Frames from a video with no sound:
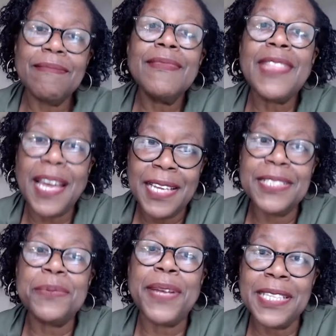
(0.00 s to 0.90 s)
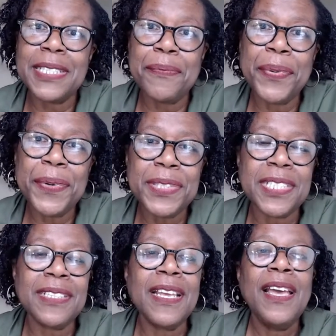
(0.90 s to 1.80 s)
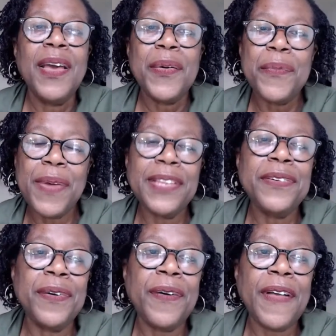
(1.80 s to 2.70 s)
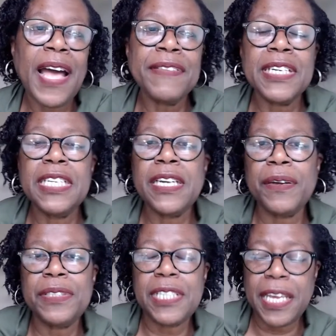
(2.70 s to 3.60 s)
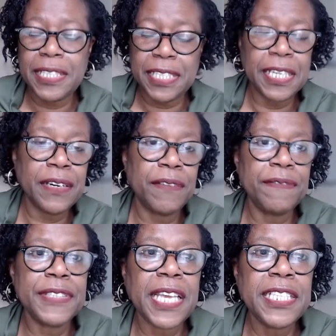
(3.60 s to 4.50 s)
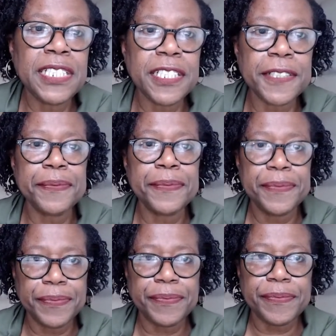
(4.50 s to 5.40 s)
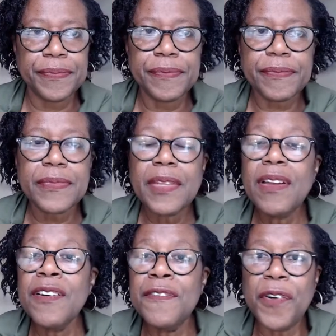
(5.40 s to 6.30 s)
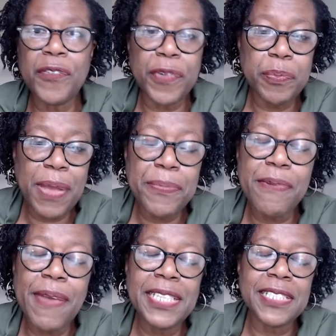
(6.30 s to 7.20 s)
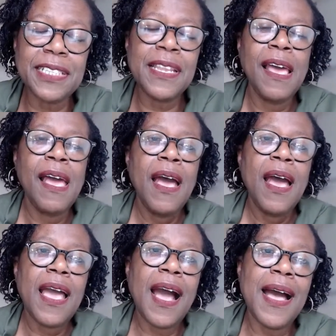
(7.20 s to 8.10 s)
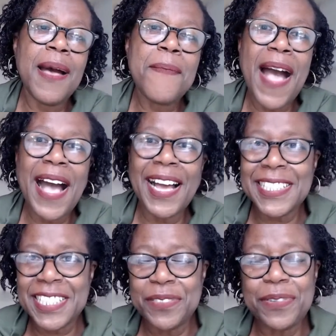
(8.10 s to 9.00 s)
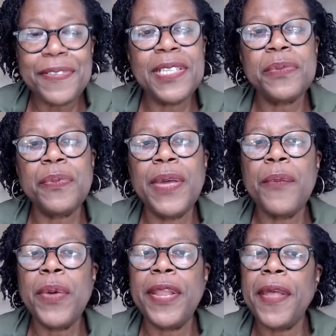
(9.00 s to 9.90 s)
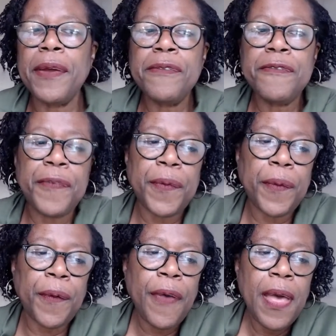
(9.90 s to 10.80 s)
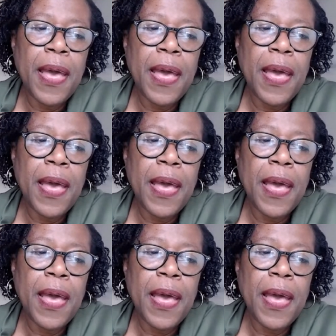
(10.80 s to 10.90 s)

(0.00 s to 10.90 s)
that as well is important when you're having a negotiating conversation. thoughtful preparation. As introverts, we're known for